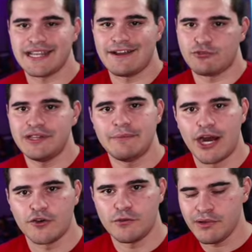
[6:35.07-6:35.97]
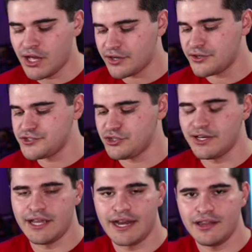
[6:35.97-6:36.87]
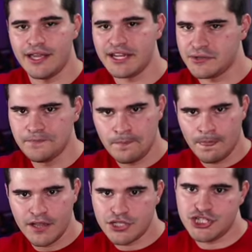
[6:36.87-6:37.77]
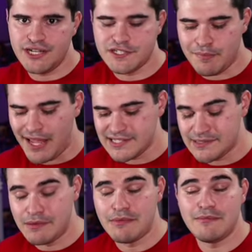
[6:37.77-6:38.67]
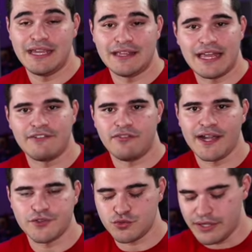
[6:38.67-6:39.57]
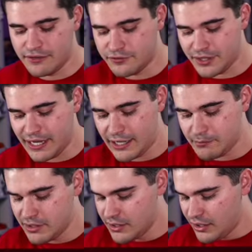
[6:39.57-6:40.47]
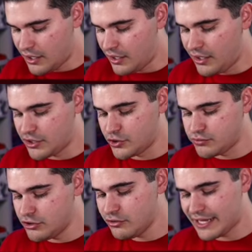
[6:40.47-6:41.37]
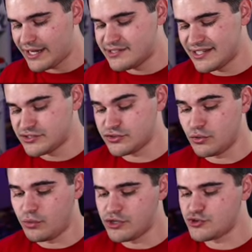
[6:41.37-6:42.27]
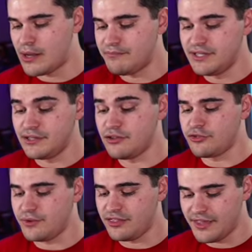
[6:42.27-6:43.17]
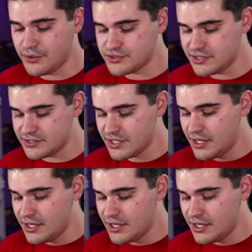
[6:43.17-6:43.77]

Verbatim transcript: that have really powerful blockers, you can kind of like cheese past them and maybe get that final swing in for game. Uh, Karoo, like I said, is just a one drop vanilla 3000.